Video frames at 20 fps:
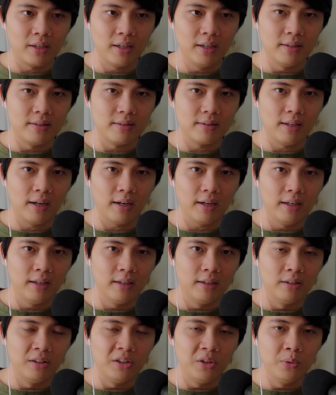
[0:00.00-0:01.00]
kids stuck
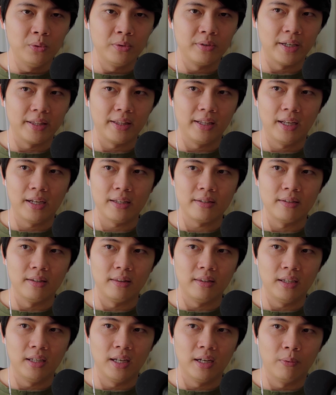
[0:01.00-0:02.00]
in a new satellite
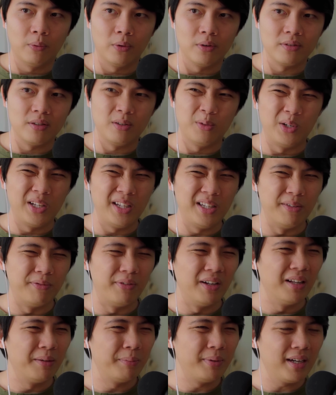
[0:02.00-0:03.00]
city that wasn't really
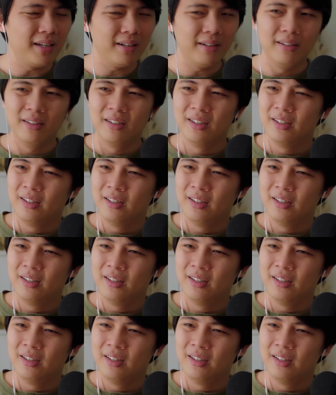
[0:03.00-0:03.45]
developed yet.